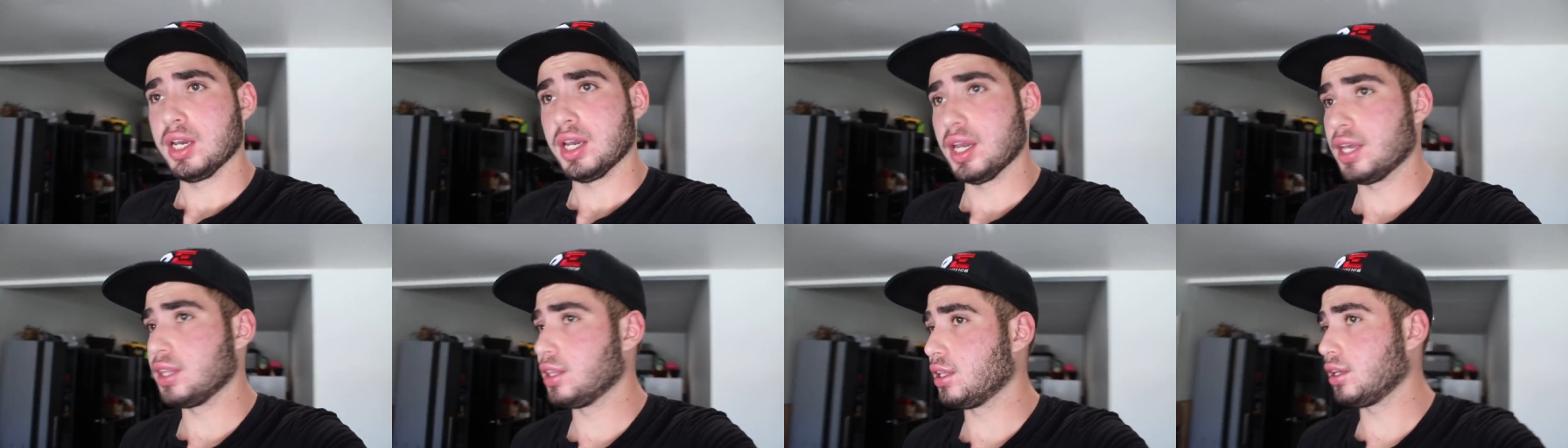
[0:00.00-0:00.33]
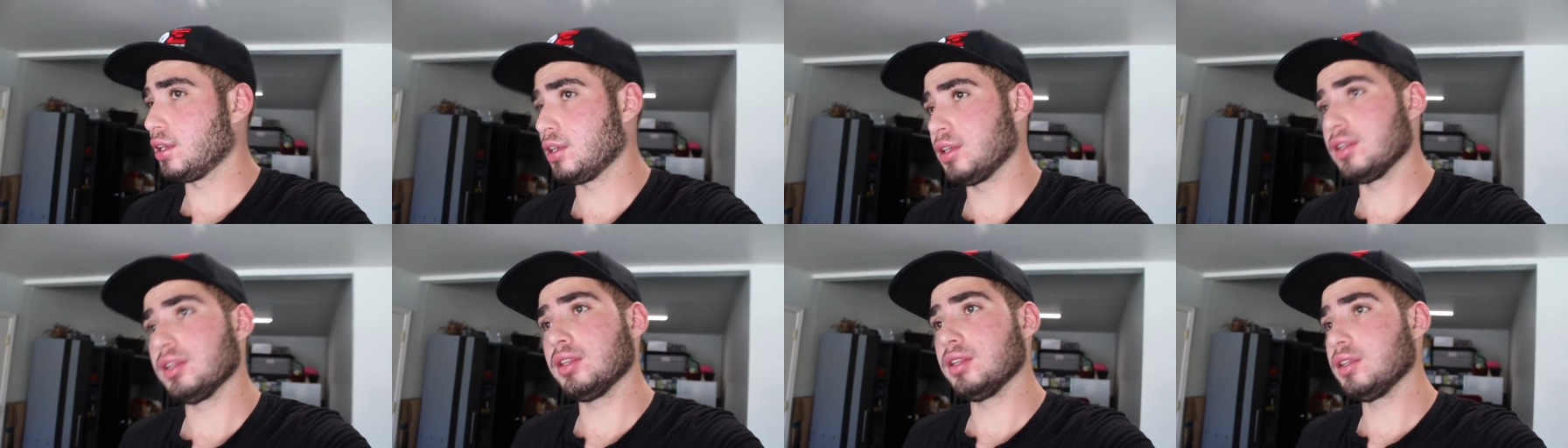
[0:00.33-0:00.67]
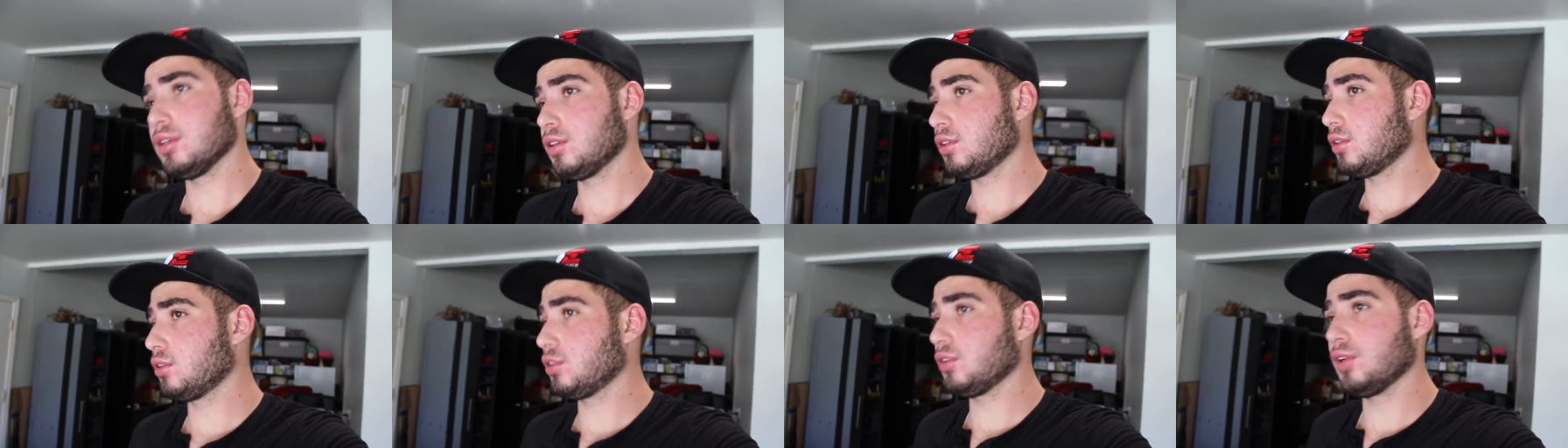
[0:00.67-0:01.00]
and the
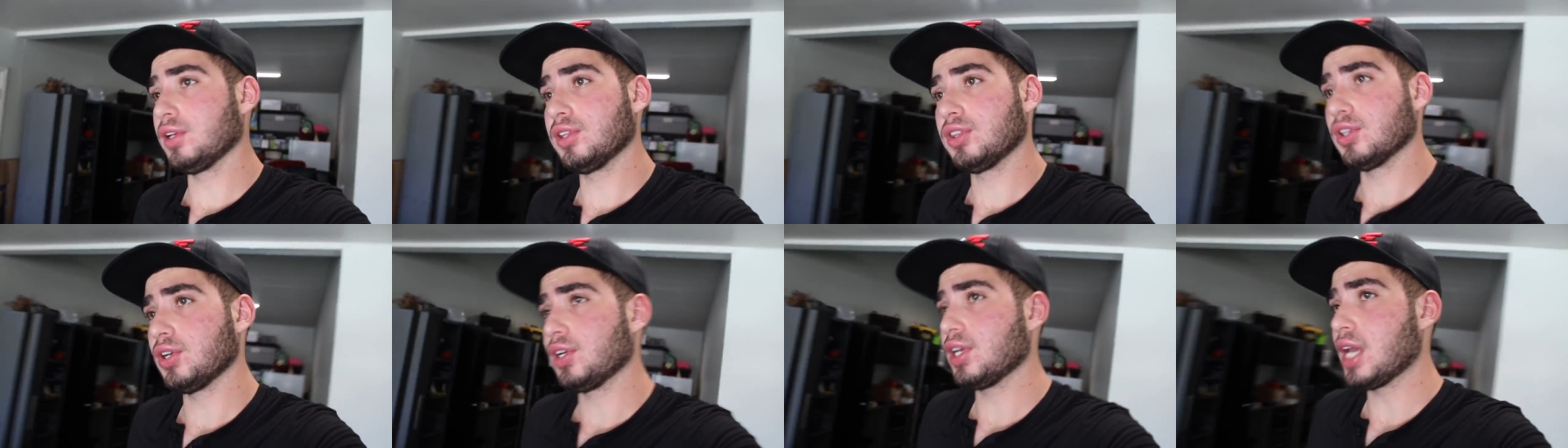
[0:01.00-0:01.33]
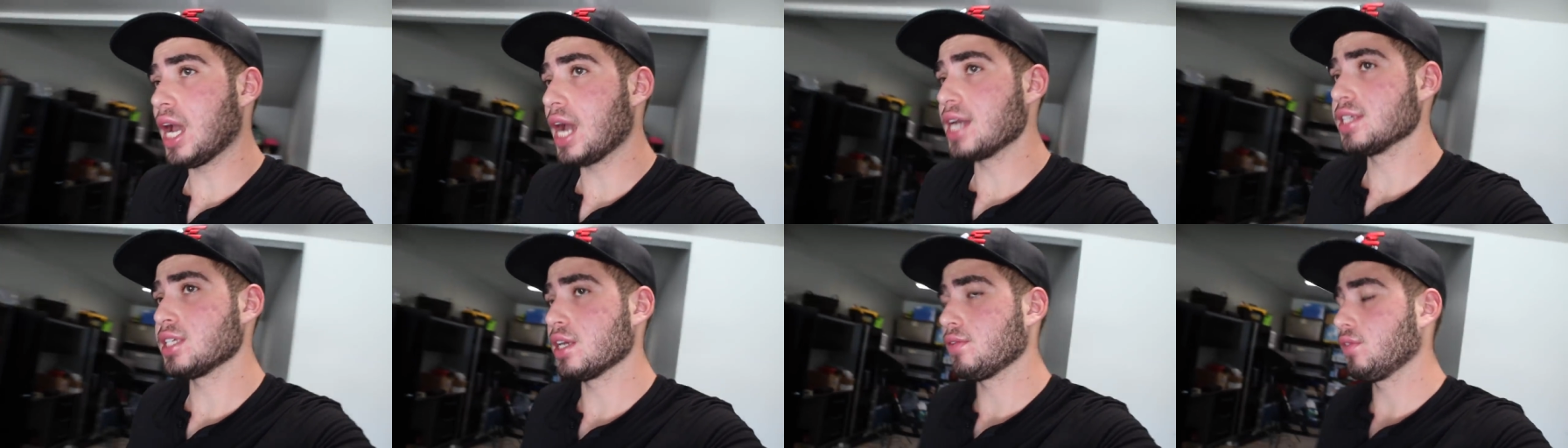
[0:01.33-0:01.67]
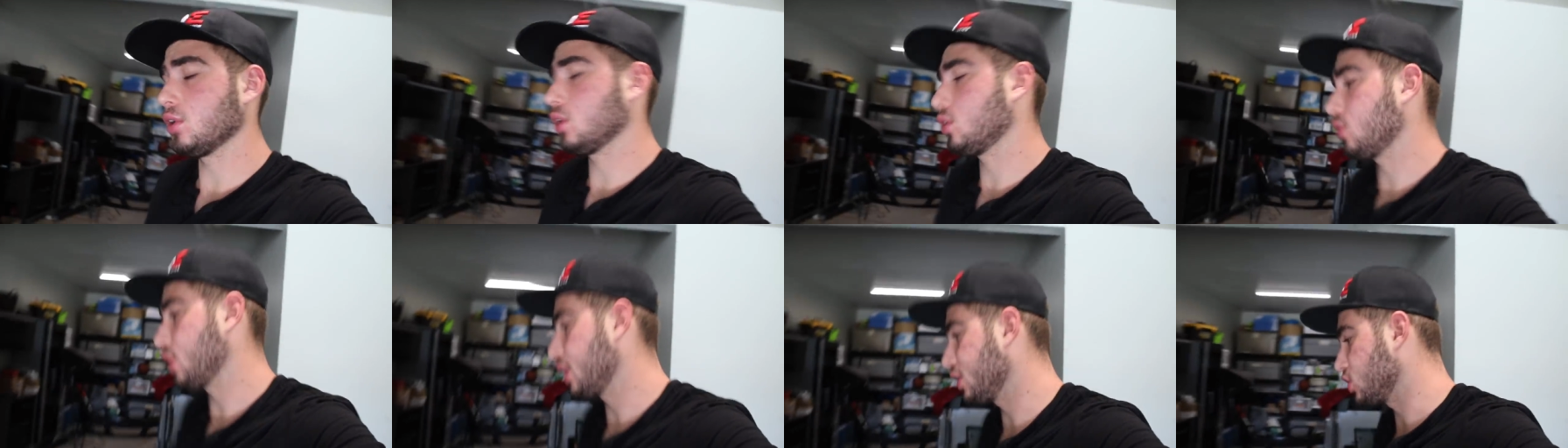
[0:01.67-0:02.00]
330is
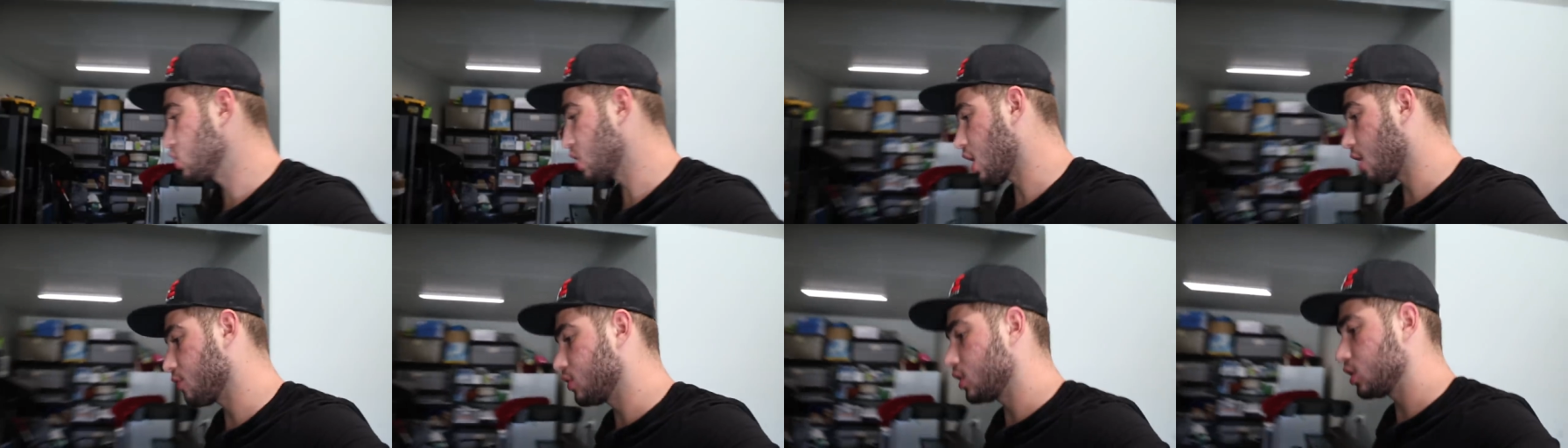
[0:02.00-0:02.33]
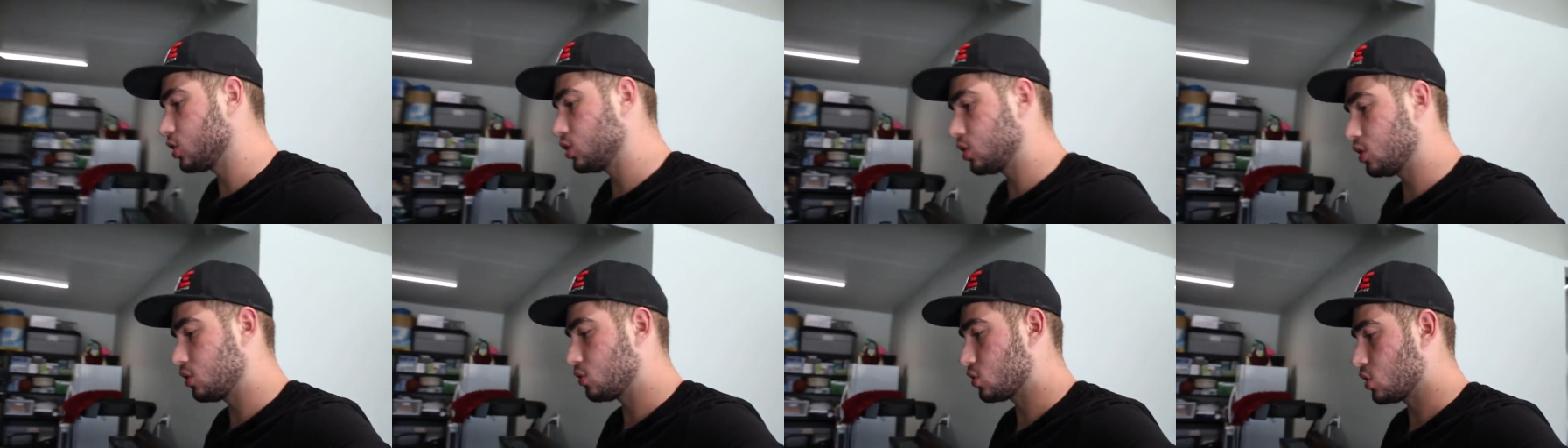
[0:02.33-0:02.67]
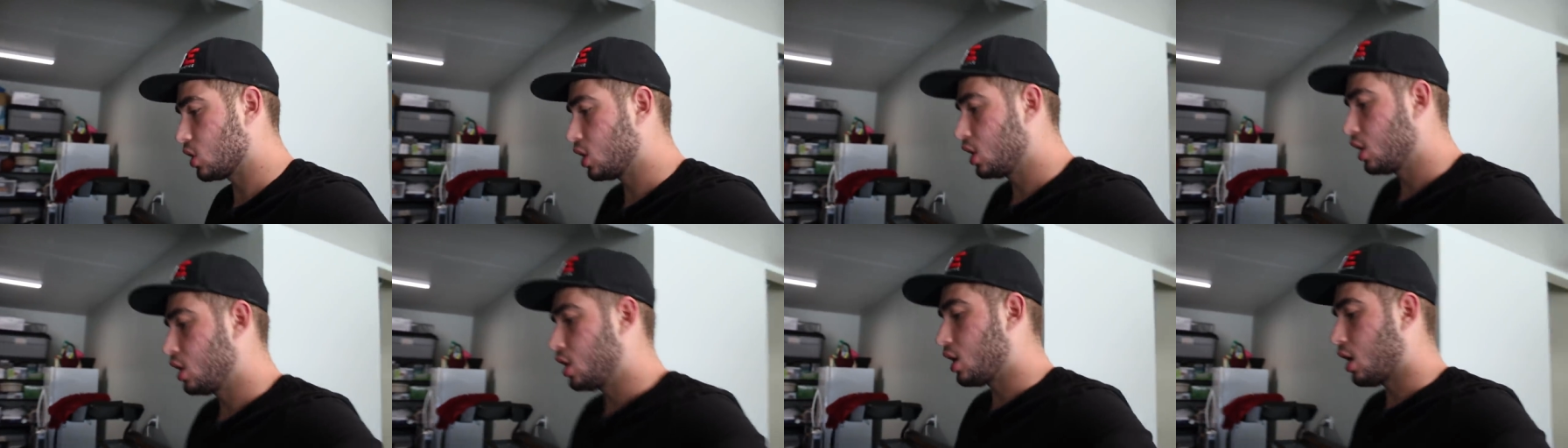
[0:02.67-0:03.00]
having crankshaft
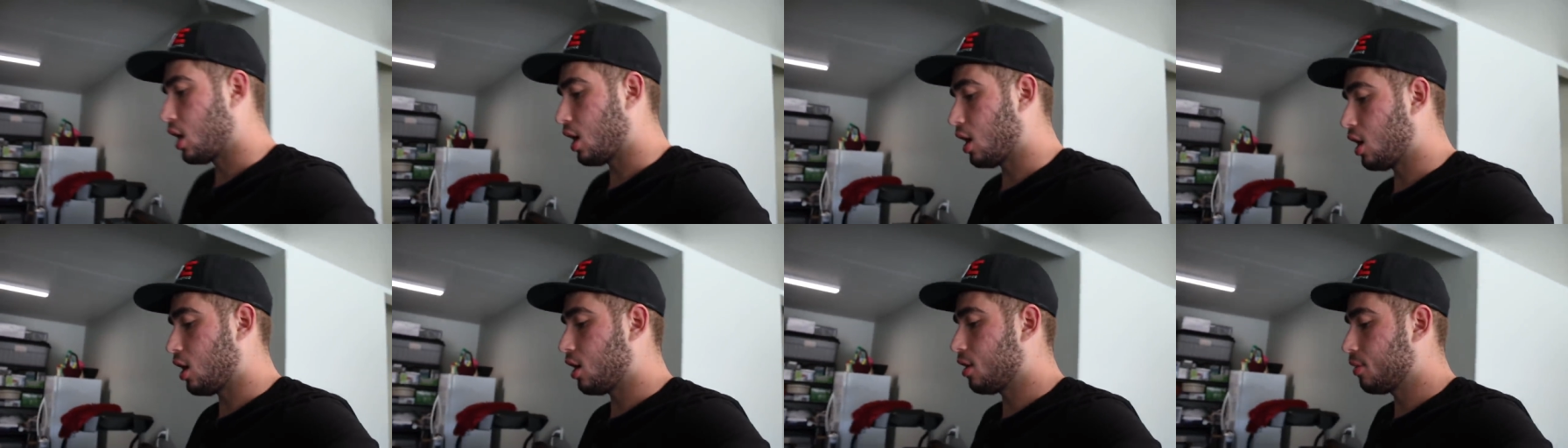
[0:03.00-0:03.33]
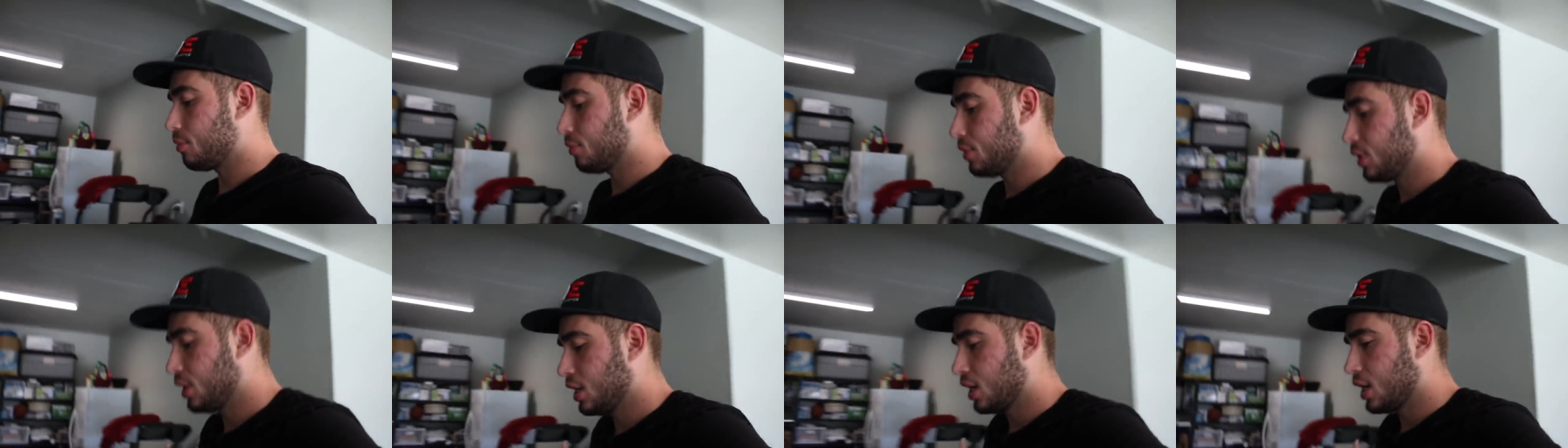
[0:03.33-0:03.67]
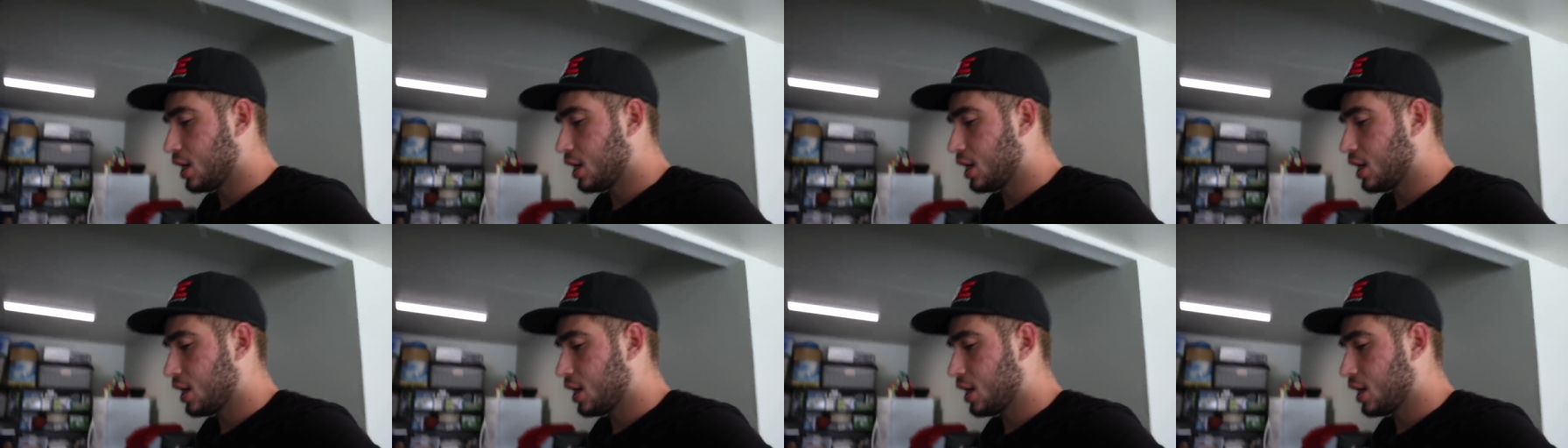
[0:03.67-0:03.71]
issues. Um,